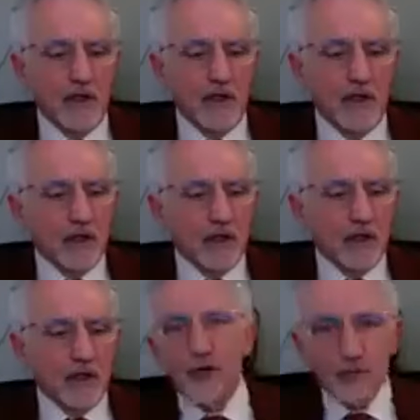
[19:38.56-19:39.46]
in
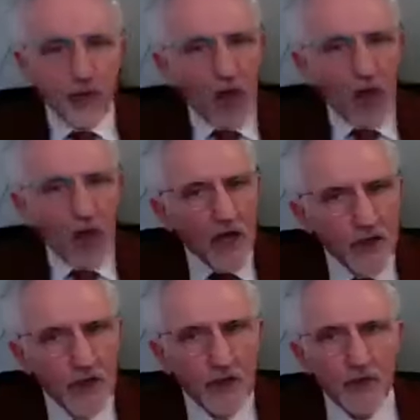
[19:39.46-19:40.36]
court,
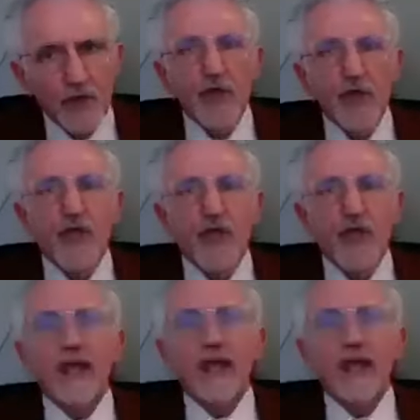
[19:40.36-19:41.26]
prosecute
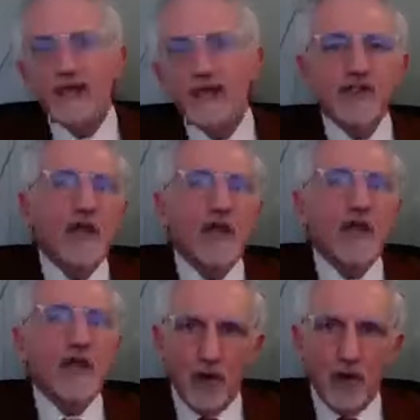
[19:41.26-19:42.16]
heads of state
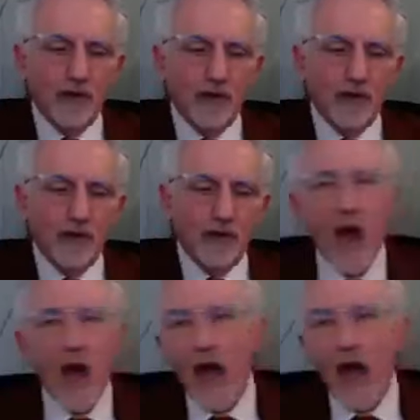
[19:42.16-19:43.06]
or other
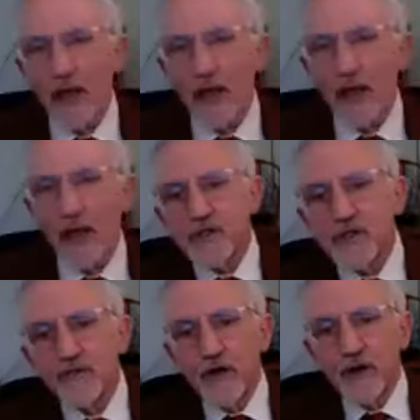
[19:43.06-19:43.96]
high leaders
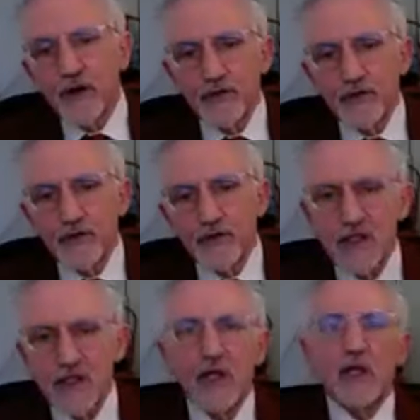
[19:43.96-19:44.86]
of other
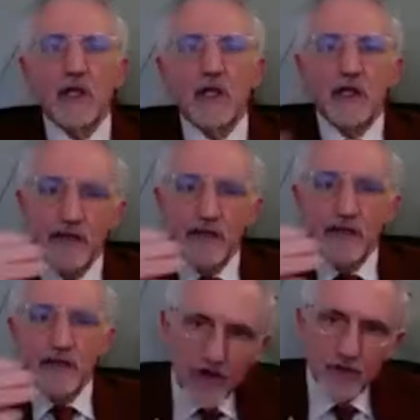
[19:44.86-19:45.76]
states in
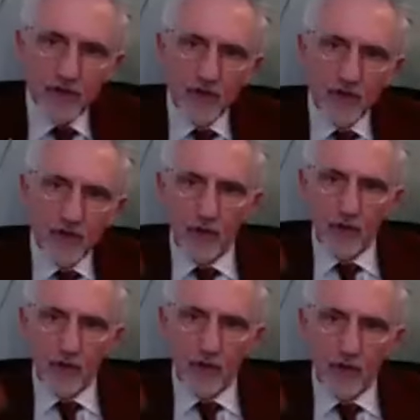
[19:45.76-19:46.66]
their national
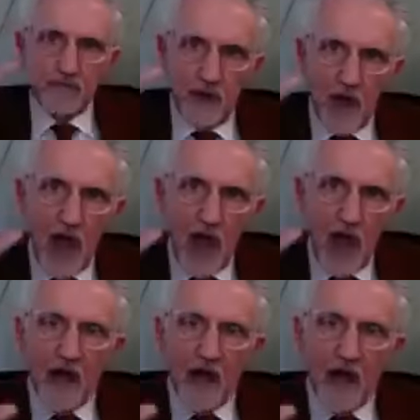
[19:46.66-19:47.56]
courts.
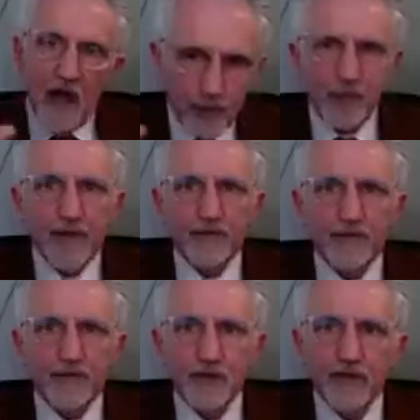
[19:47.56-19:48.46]
The respect for
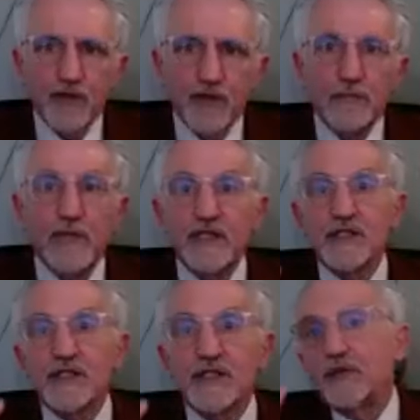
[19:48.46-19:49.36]
sovereignty
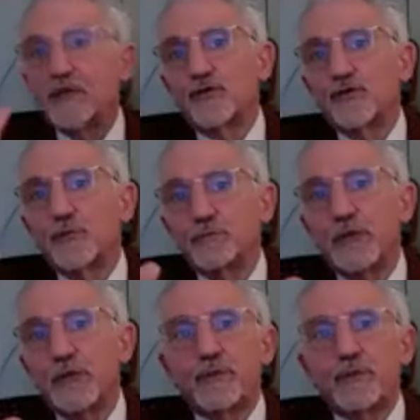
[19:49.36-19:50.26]
means that those
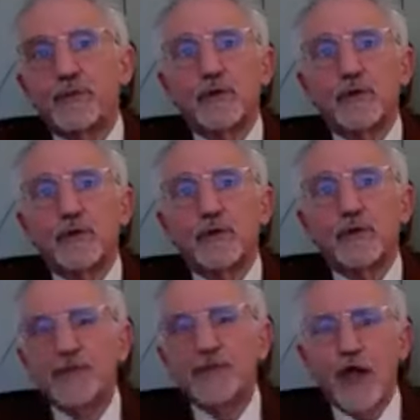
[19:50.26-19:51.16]
people should
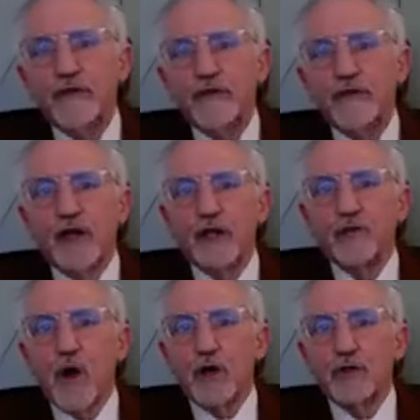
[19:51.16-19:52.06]
be tried for any
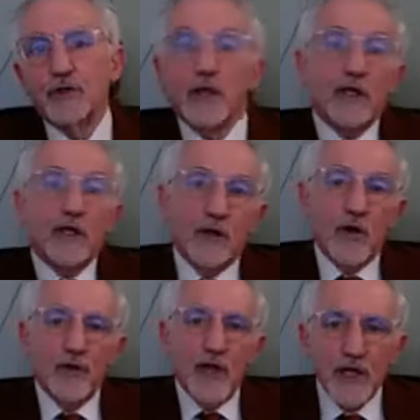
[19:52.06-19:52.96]
wrongdoing in their
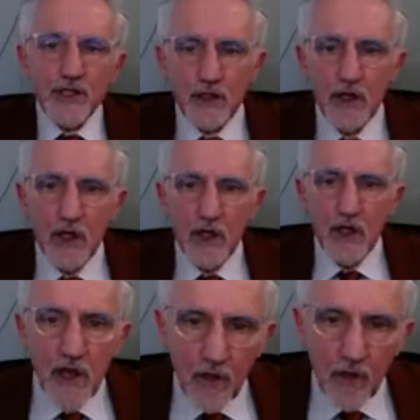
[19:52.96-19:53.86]
own nation.
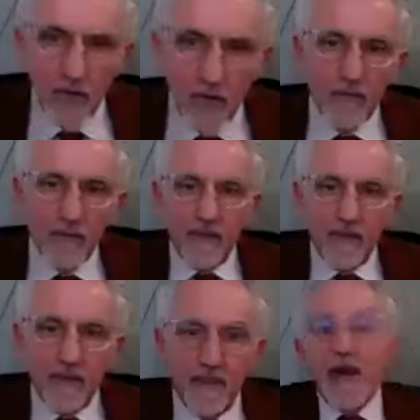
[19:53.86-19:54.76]
Now,
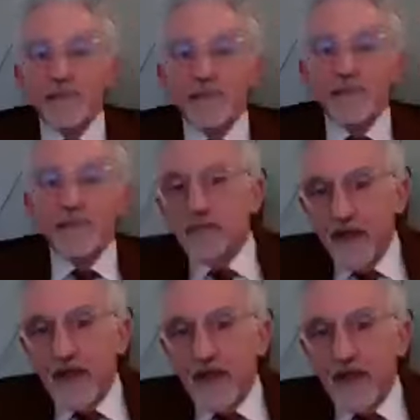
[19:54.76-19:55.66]
that
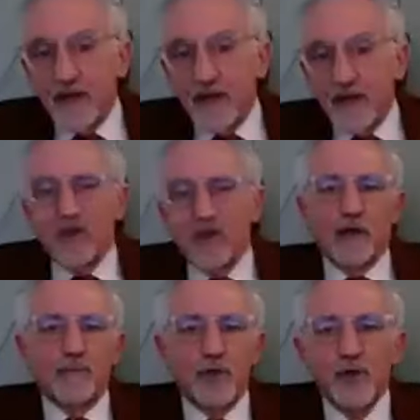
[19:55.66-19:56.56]
then
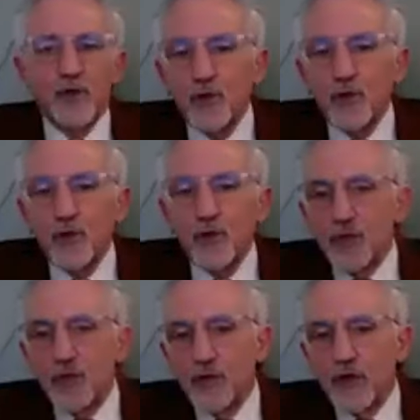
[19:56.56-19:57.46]

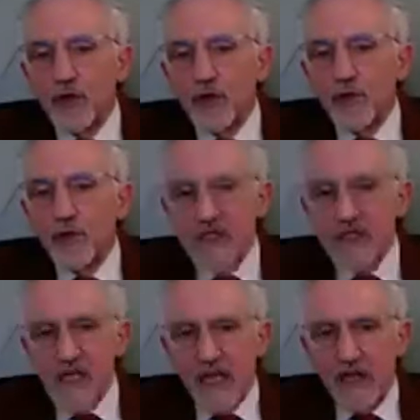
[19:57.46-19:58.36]
you can
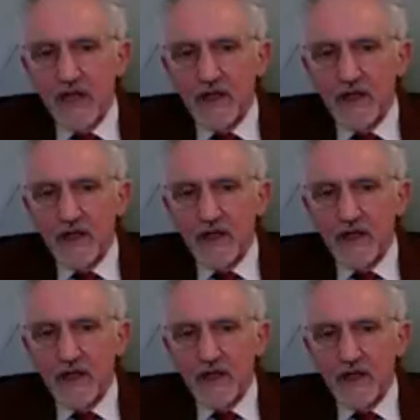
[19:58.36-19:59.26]
say
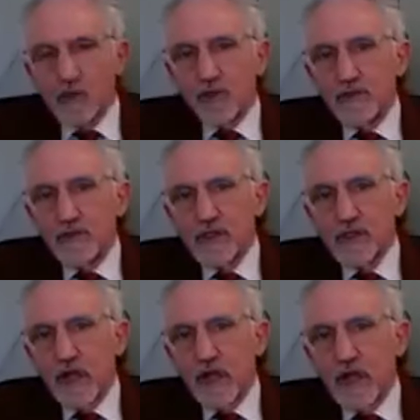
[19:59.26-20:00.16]
it sort of is
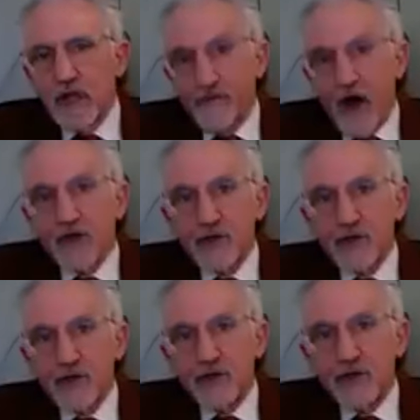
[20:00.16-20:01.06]
like the fox
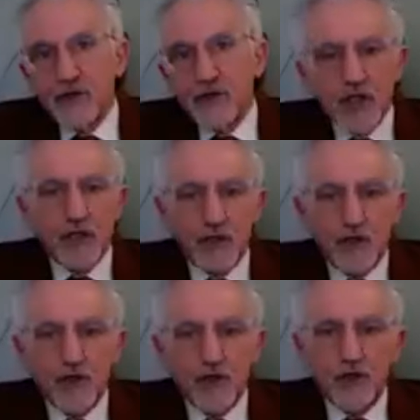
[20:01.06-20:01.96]
guarding the chicken
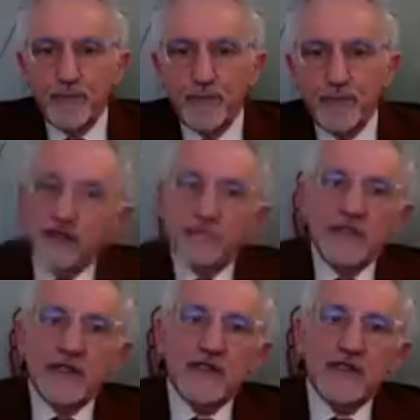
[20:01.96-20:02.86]
coop, because it
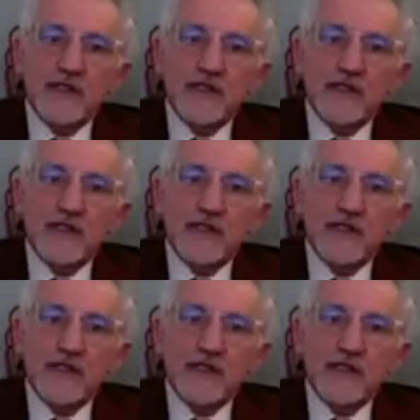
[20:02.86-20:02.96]
means